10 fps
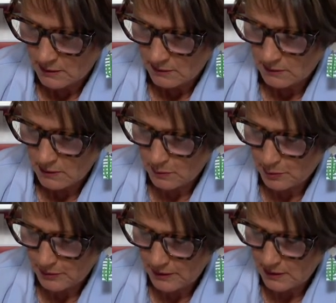So
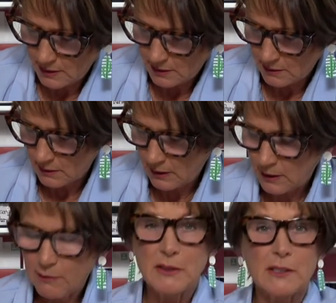please, and
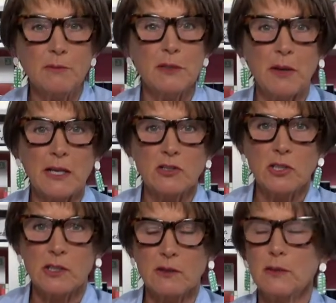give me some
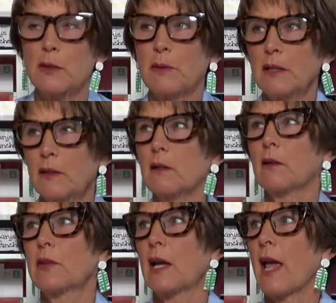dimensions. If it's something that you
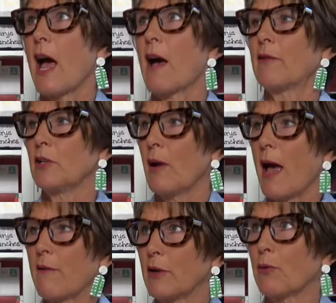don't think I have and you
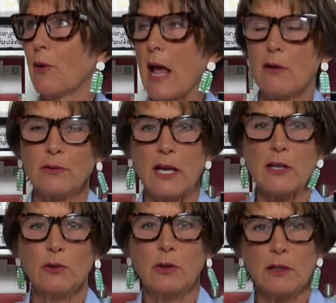have it around that
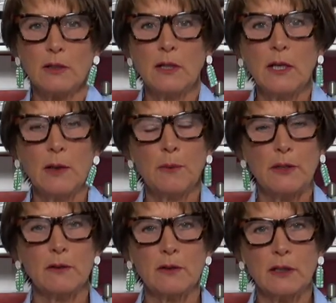you can
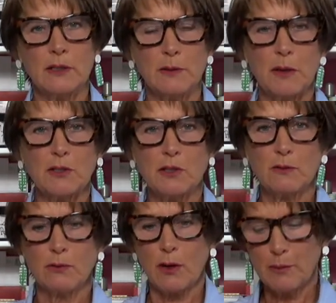put get
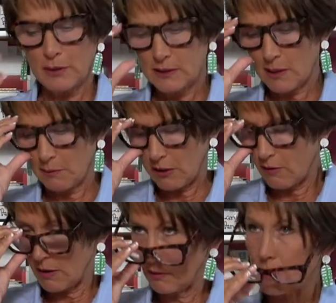dimensions for it, please let me
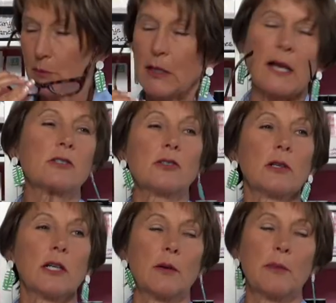know. I know somebody asked
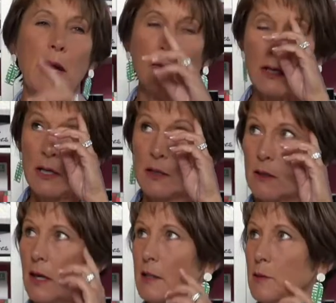earlier about
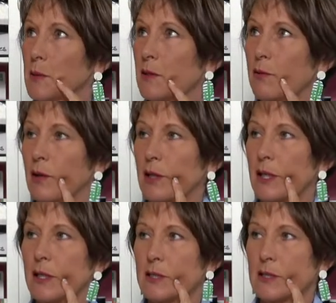uh,
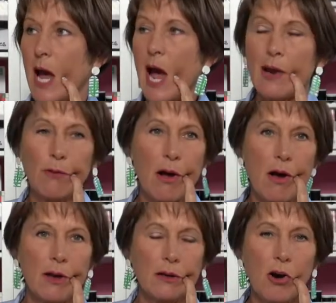specifically
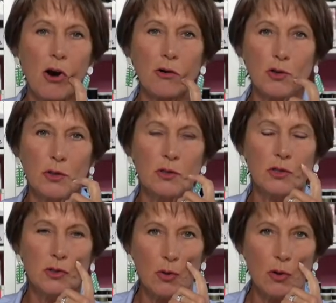Xyron cartridge
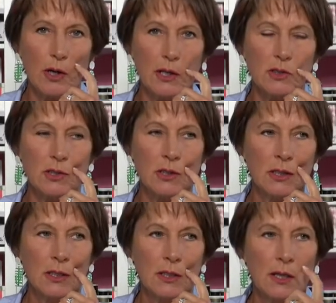storage,
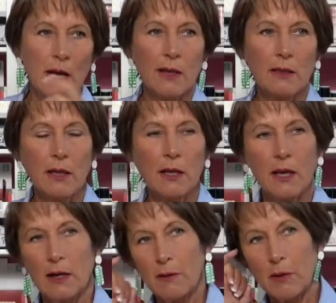I think.
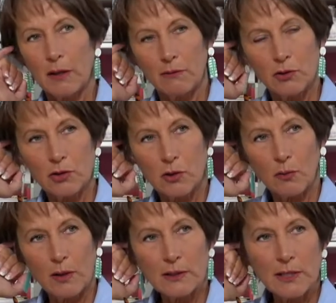And I'm not even sure what